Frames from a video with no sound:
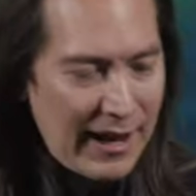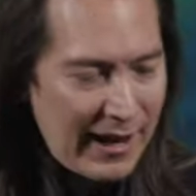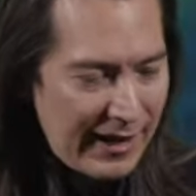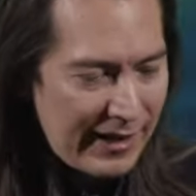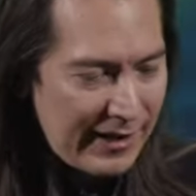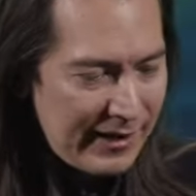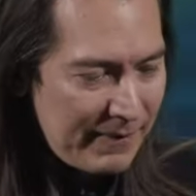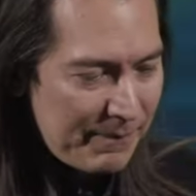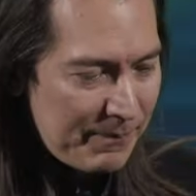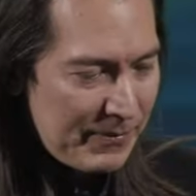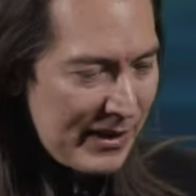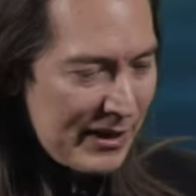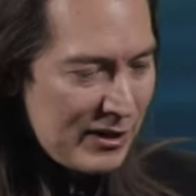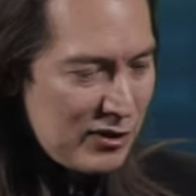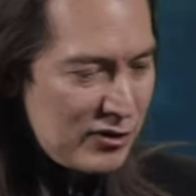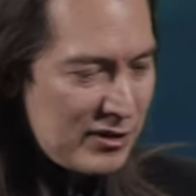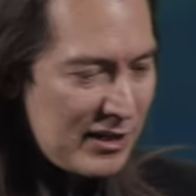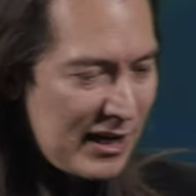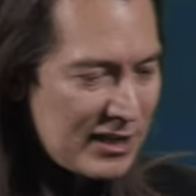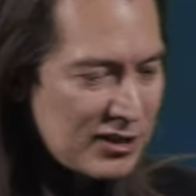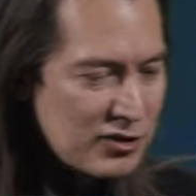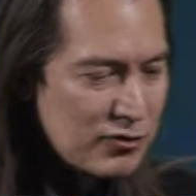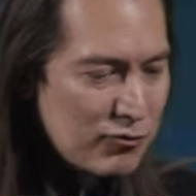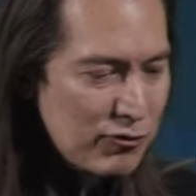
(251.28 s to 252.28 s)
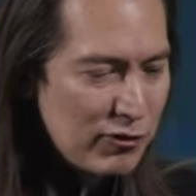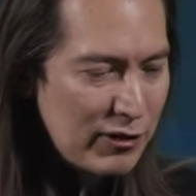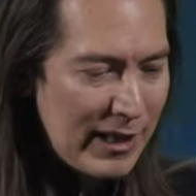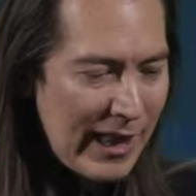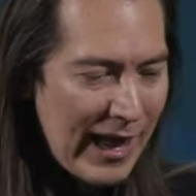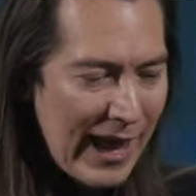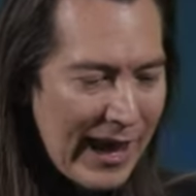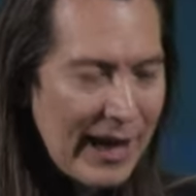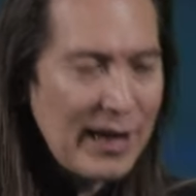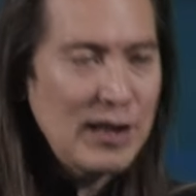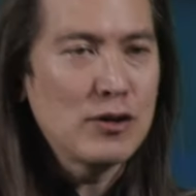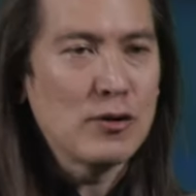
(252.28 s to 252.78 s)
an industrial
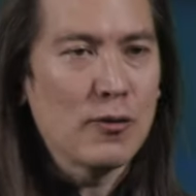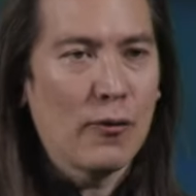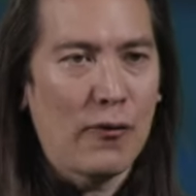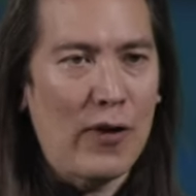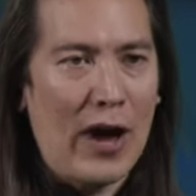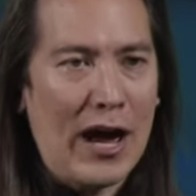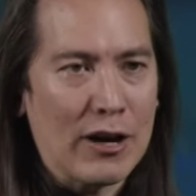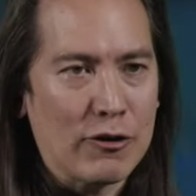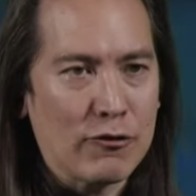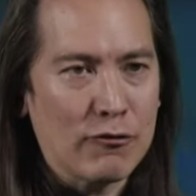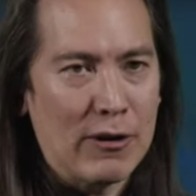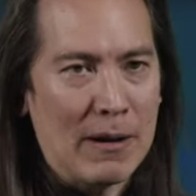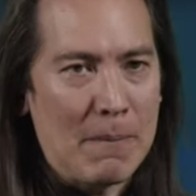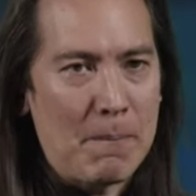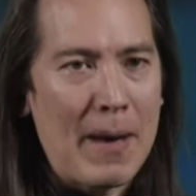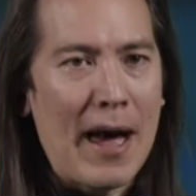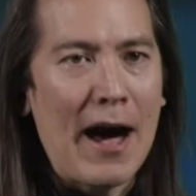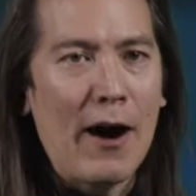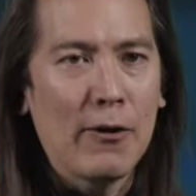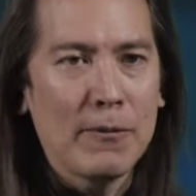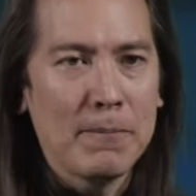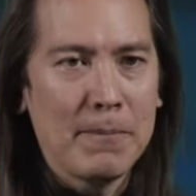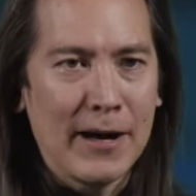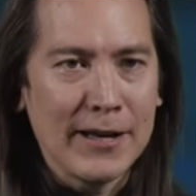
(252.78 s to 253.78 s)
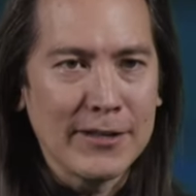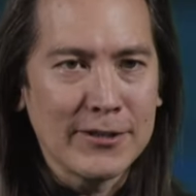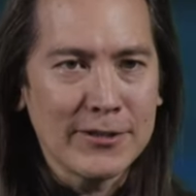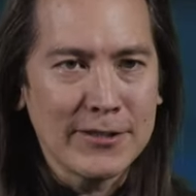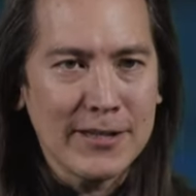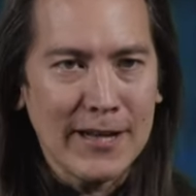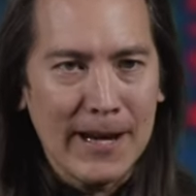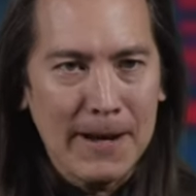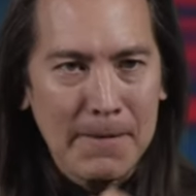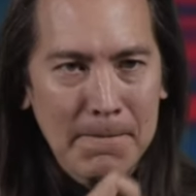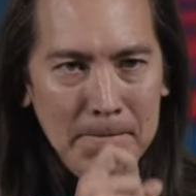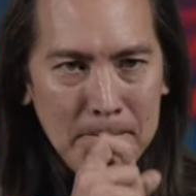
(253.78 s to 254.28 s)
age factory powered by
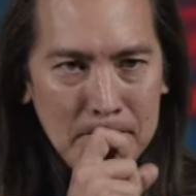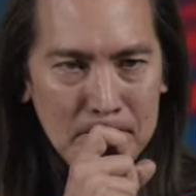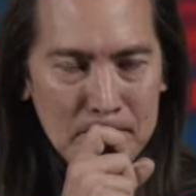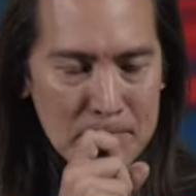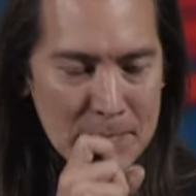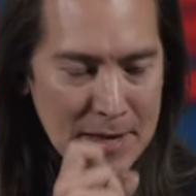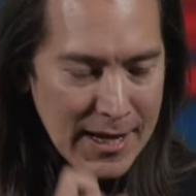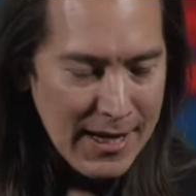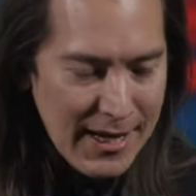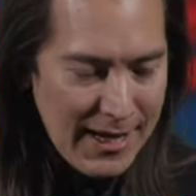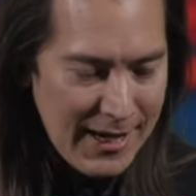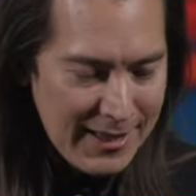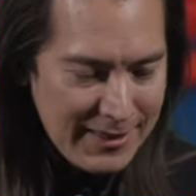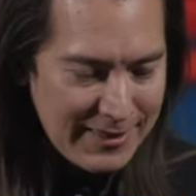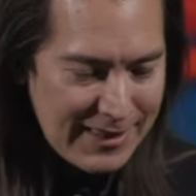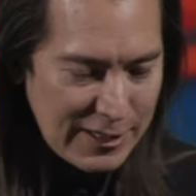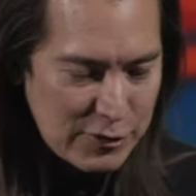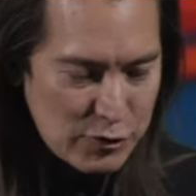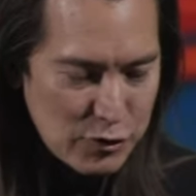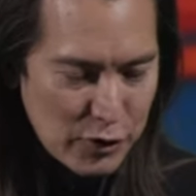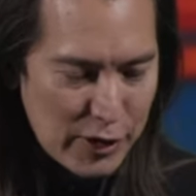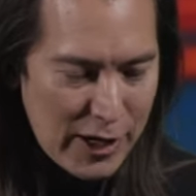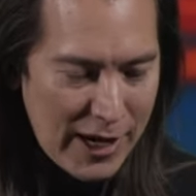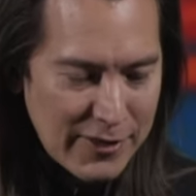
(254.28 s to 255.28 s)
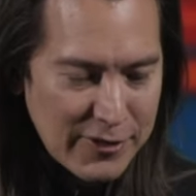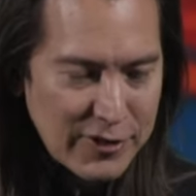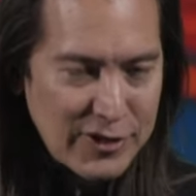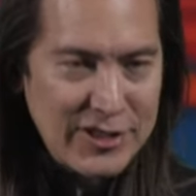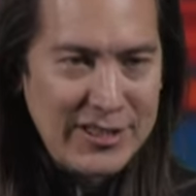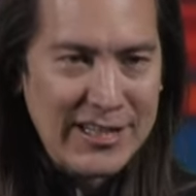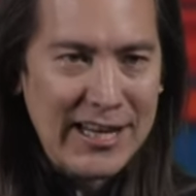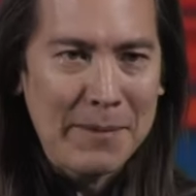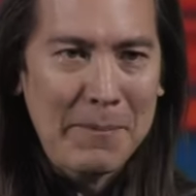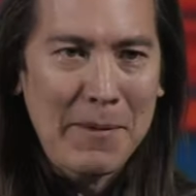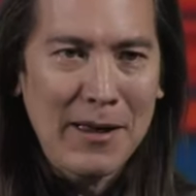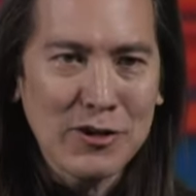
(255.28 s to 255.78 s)
steam. They took out the
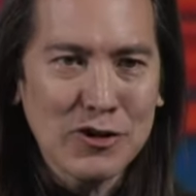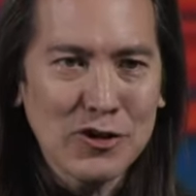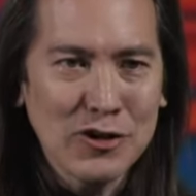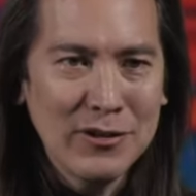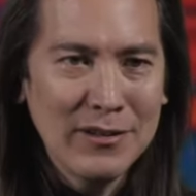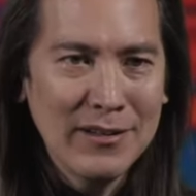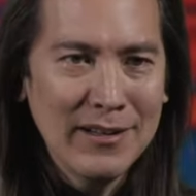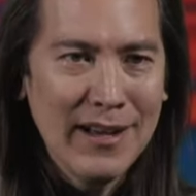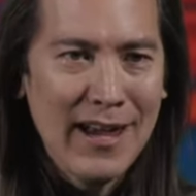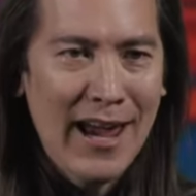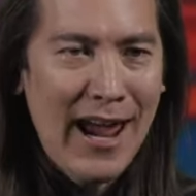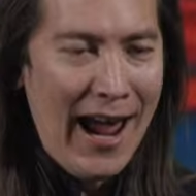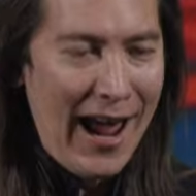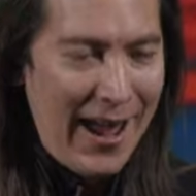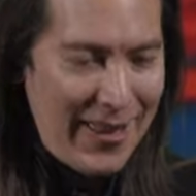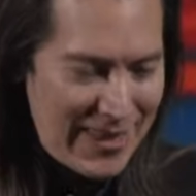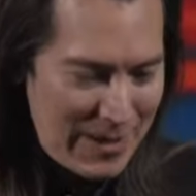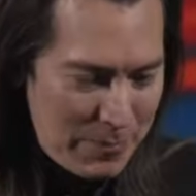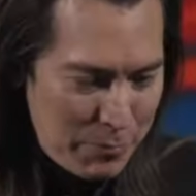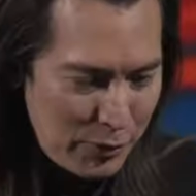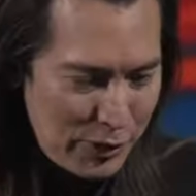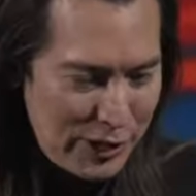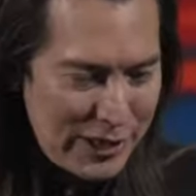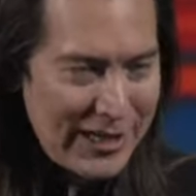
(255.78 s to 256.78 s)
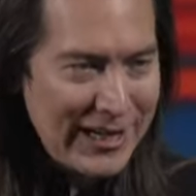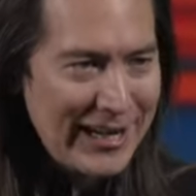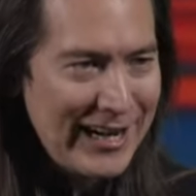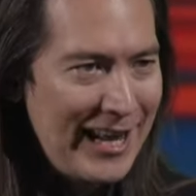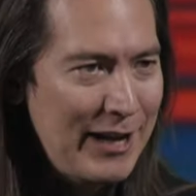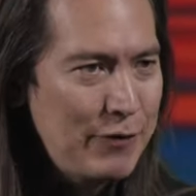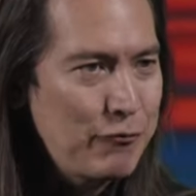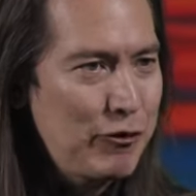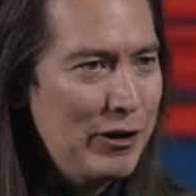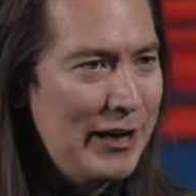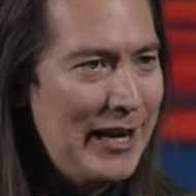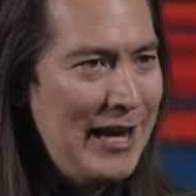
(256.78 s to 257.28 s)
steam engine and they put in an
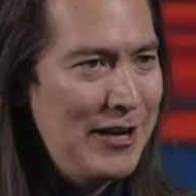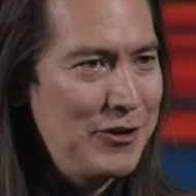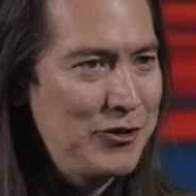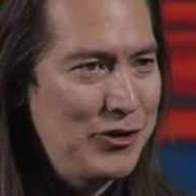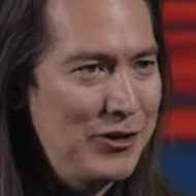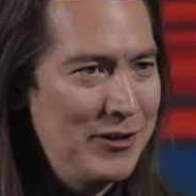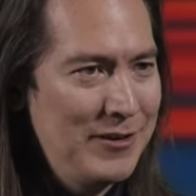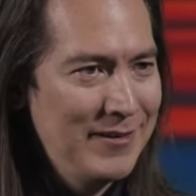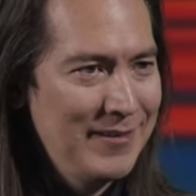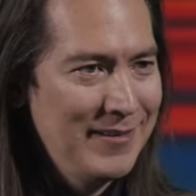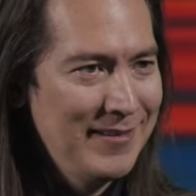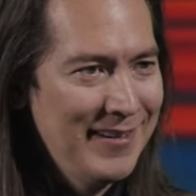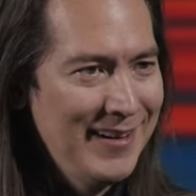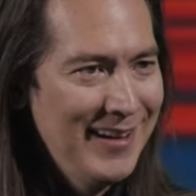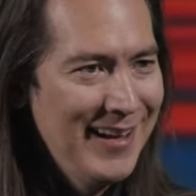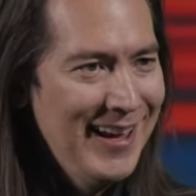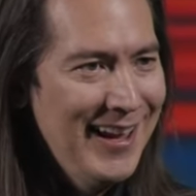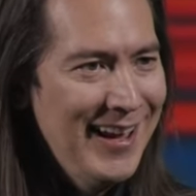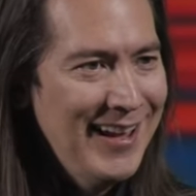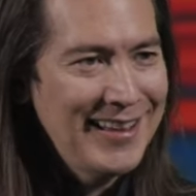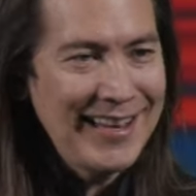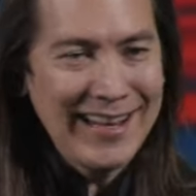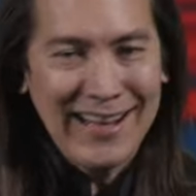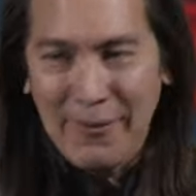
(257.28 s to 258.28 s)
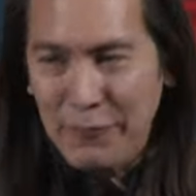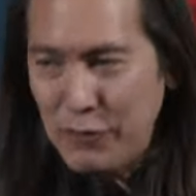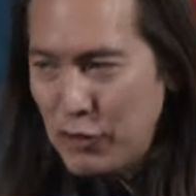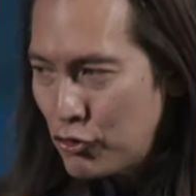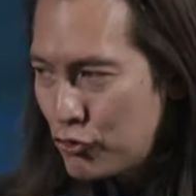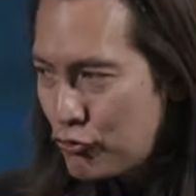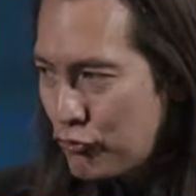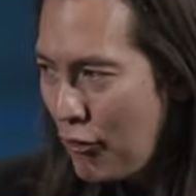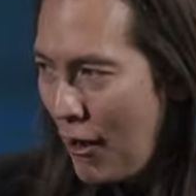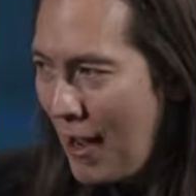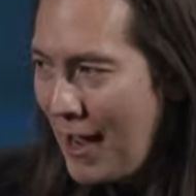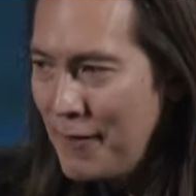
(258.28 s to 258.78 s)
electric engine. They left the
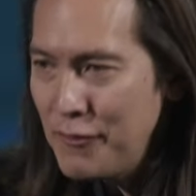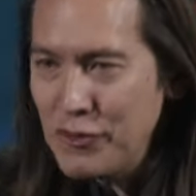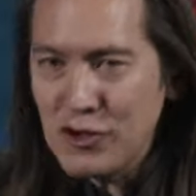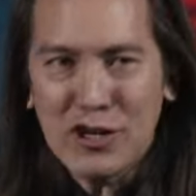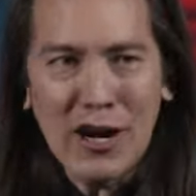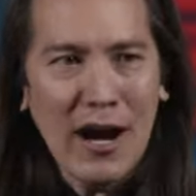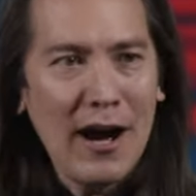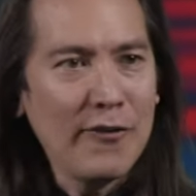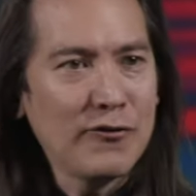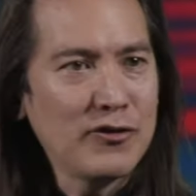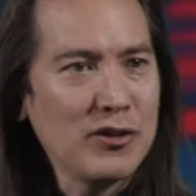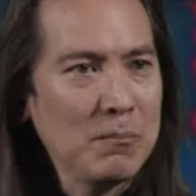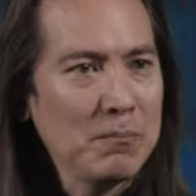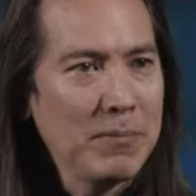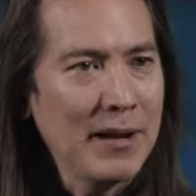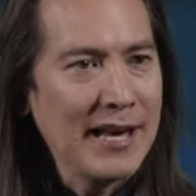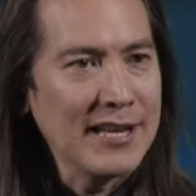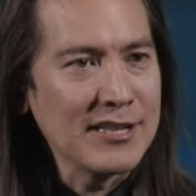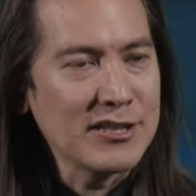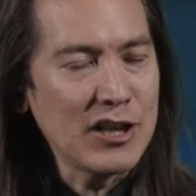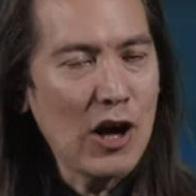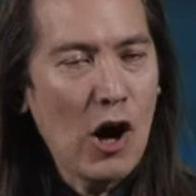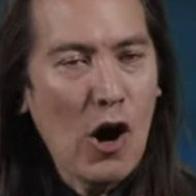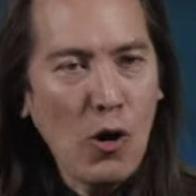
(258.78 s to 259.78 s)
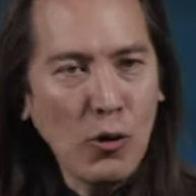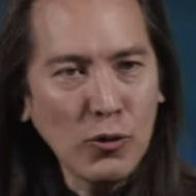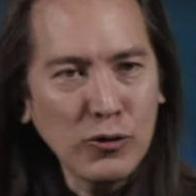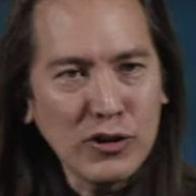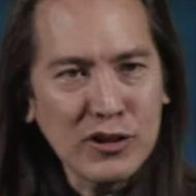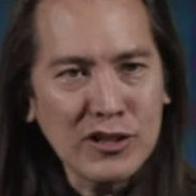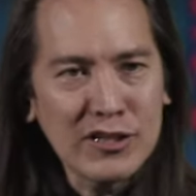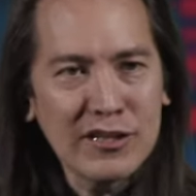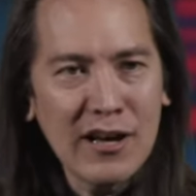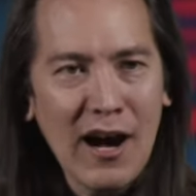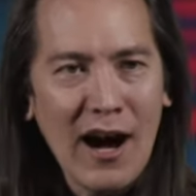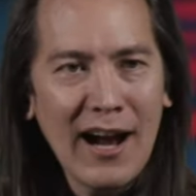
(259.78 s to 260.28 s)
drive shaft in place, the whole
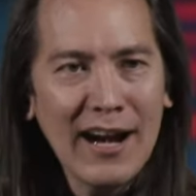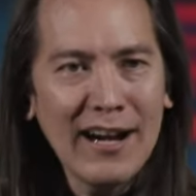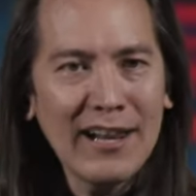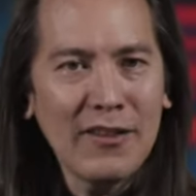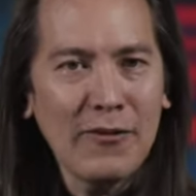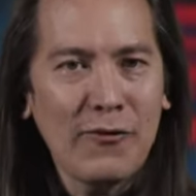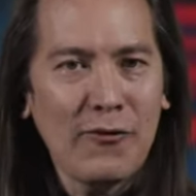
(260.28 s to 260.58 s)
design of the